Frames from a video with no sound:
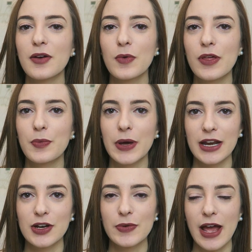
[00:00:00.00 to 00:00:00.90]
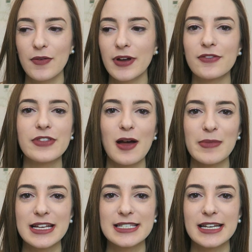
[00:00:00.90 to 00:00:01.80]
With what I know now, if that
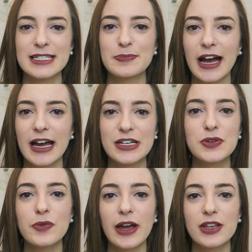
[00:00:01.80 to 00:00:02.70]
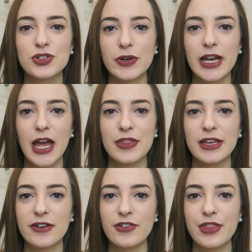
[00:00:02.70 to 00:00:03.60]
makes sense, I do quite enjoy it. I
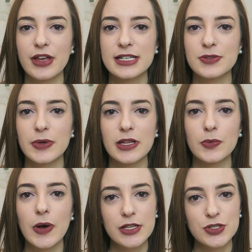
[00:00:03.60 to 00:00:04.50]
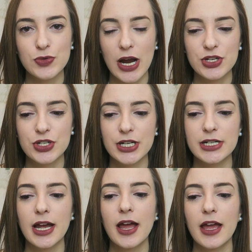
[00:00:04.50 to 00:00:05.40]
think everything's really well structured.